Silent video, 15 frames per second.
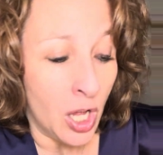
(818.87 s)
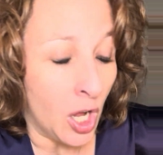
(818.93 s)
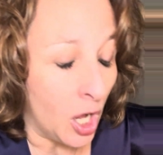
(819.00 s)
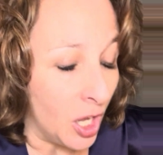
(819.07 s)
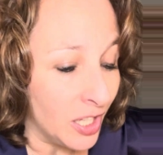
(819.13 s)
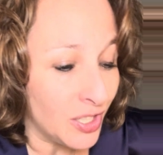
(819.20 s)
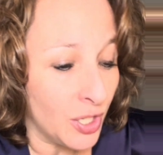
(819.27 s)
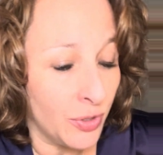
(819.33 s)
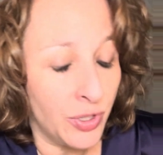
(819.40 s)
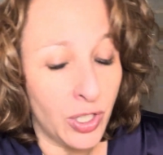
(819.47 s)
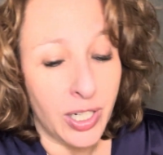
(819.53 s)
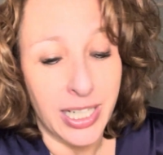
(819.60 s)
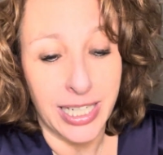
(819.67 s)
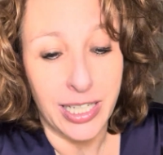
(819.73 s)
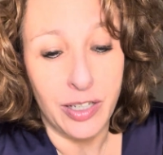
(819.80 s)
Also, they're
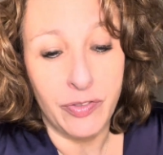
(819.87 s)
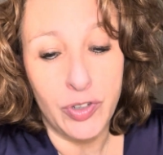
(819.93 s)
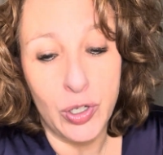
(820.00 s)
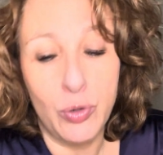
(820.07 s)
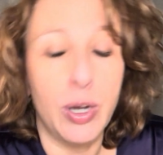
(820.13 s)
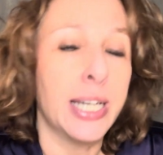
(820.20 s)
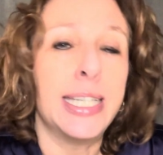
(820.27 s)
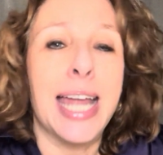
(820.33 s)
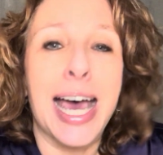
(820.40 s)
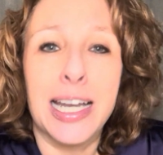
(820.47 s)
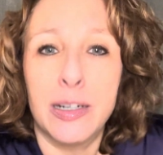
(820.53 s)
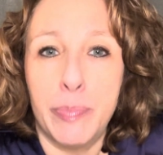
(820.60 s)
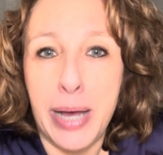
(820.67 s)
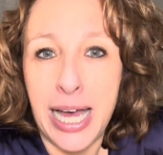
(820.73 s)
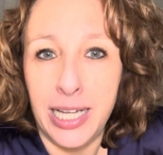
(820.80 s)
going to give you a
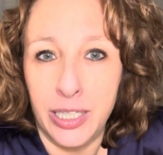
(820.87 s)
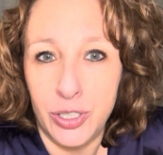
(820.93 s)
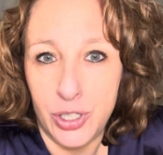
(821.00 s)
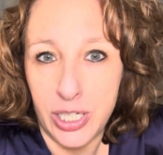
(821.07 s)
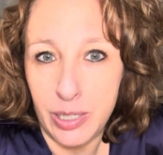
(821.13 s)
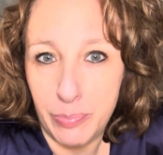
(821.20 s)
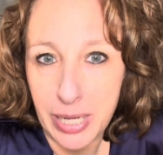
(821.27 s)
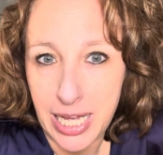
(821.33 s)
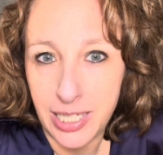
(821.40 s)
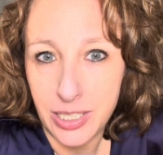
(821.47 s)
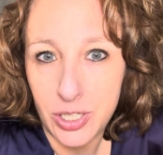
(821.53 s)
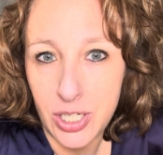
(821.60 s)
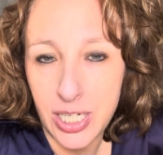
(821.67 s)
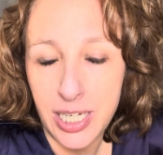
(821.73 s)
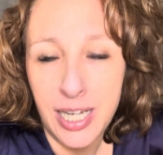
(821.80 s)
non-apology
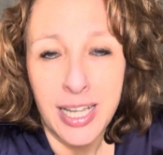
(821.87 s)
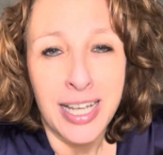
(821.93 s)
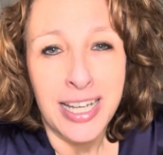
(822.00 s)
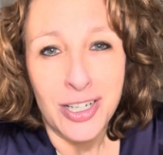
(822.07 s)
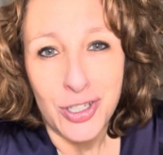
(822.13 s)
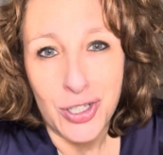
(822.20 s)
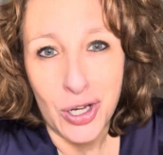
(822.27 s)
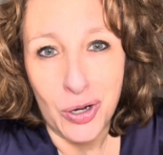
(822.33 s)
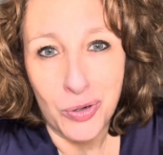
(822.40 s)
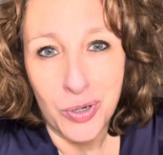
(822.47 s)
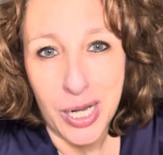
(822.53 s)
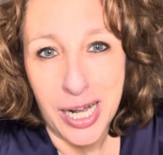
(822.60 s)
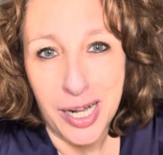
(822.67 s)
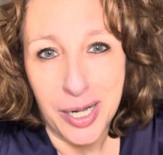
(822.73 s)
apology. So